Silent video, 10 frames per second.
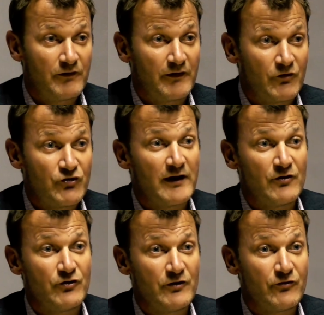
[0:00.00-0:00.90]
I think the
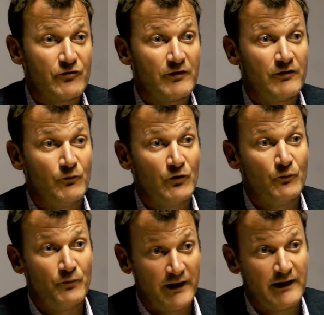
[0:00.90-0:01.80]
changes will
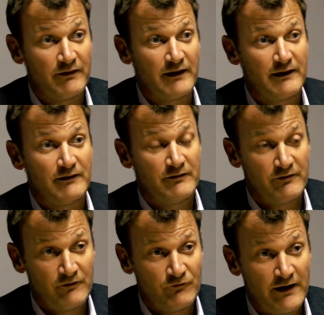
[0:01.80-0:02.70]
be the
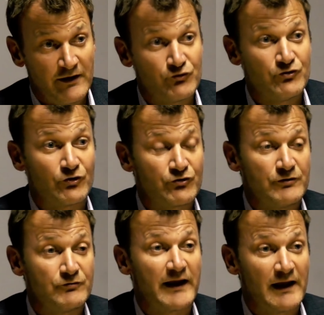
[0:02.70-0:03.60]

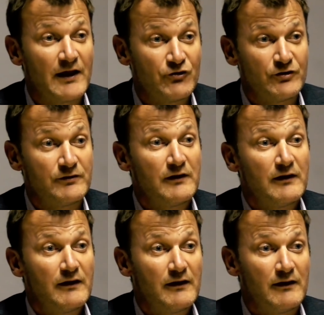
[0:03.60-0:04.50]
introduction of regulation,
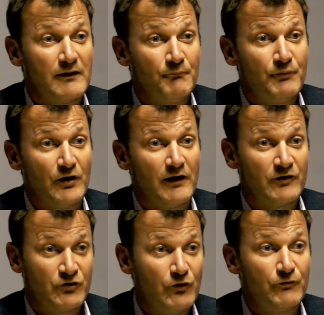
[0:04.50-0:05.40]
but
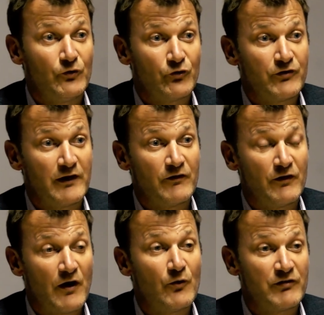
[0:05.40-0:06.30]
I do foresee
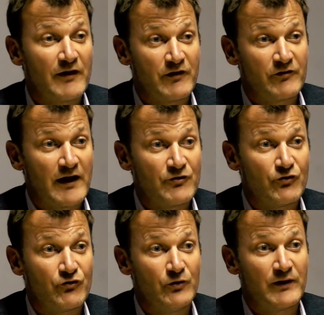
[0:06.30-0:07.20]
that those lettings
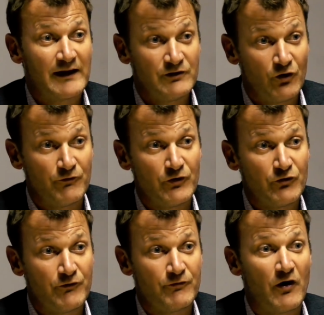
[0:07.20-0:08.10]
agents who can
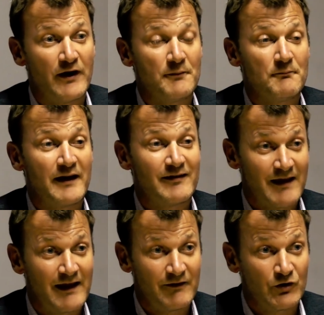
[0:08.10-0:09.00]
diversify and
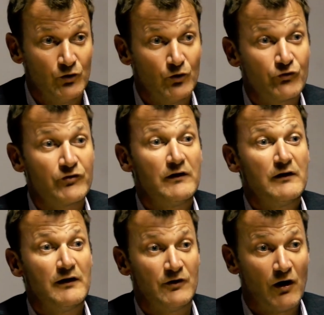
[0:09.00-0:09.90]
maintain the course
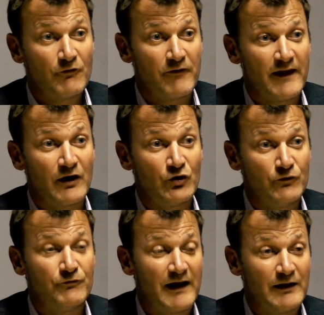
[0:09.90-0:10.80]
and offer that
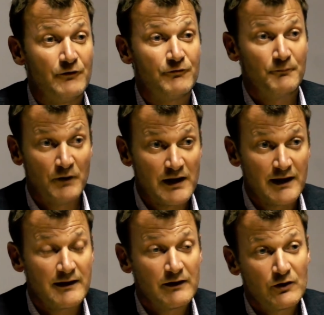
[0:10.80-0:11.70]
good value for
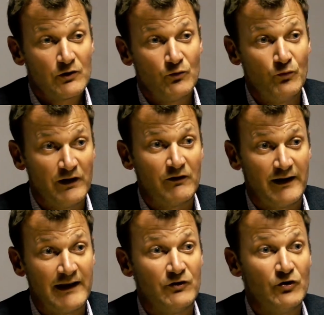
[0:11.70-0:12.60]
money will
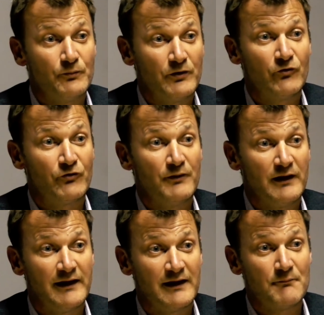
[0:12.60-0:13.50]
end up
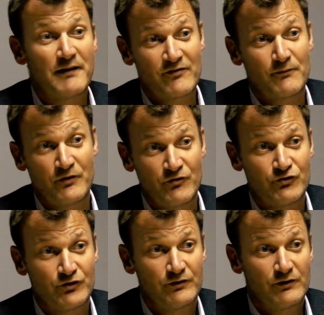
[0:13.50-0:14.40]
ultimately in a better
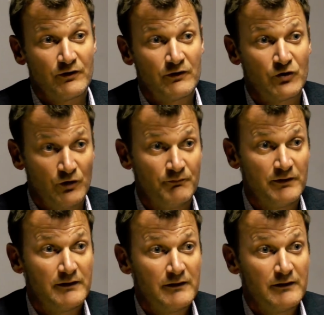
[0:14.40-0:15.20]
position come